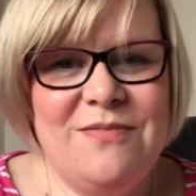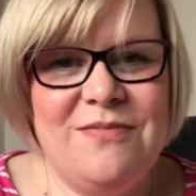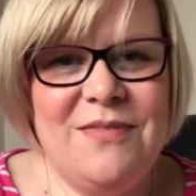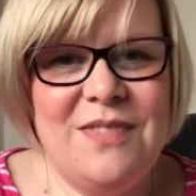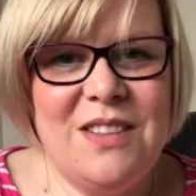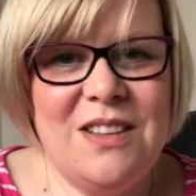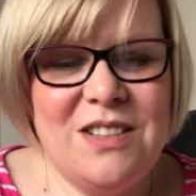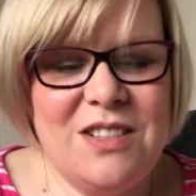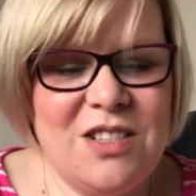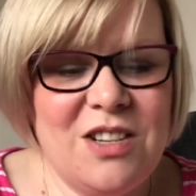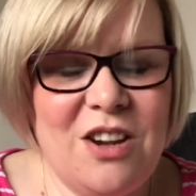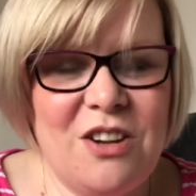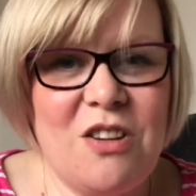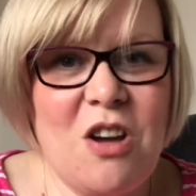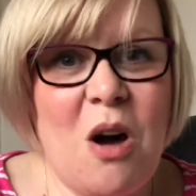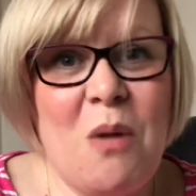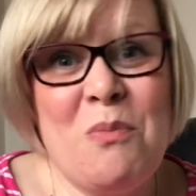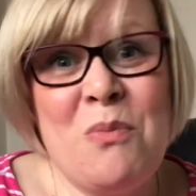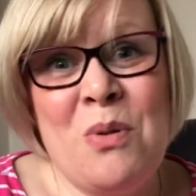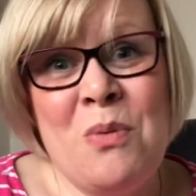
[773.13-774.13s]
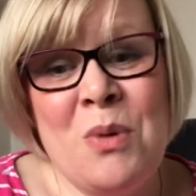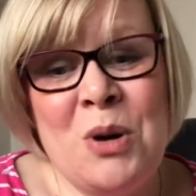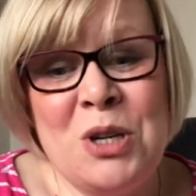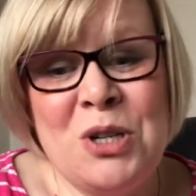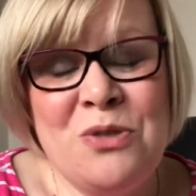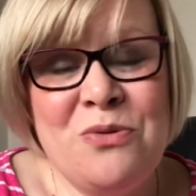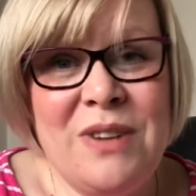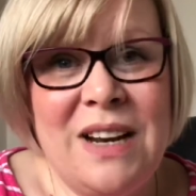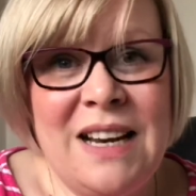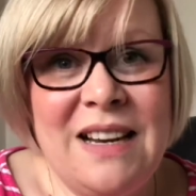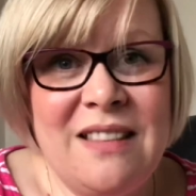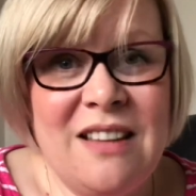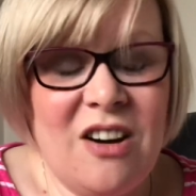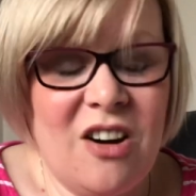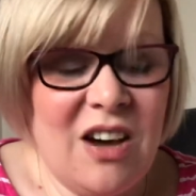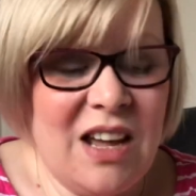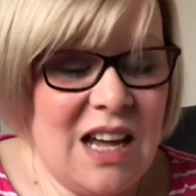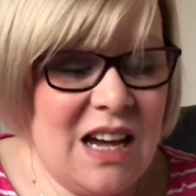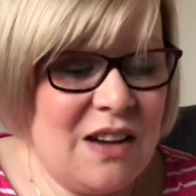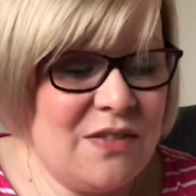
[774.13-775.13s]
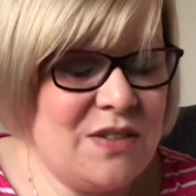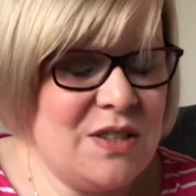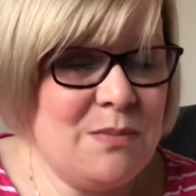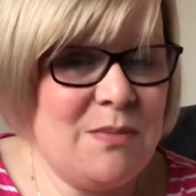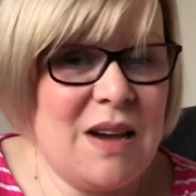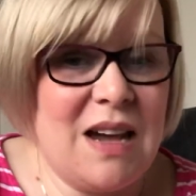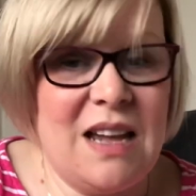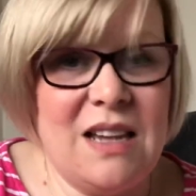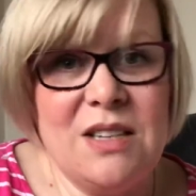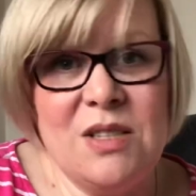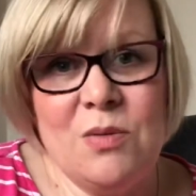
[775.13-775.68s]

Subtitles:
There's no compromise really that I have to make,